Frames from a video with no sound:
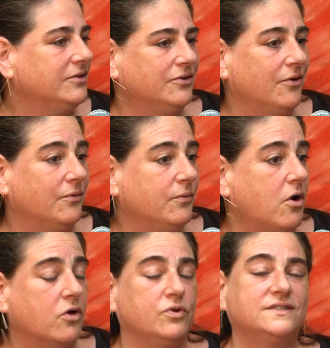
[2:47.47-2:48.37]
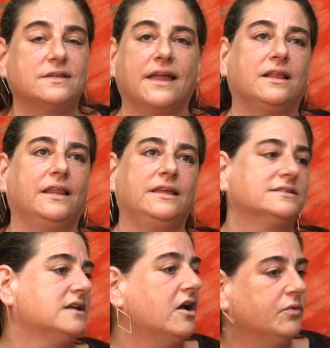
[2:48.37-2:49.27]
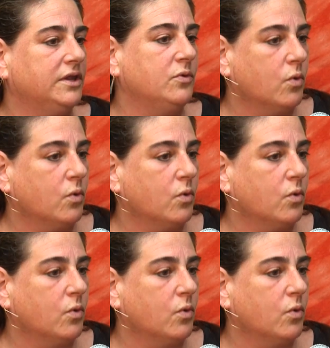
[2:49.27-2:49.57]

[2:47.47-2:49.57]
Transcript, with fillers: you know, our recycling is not really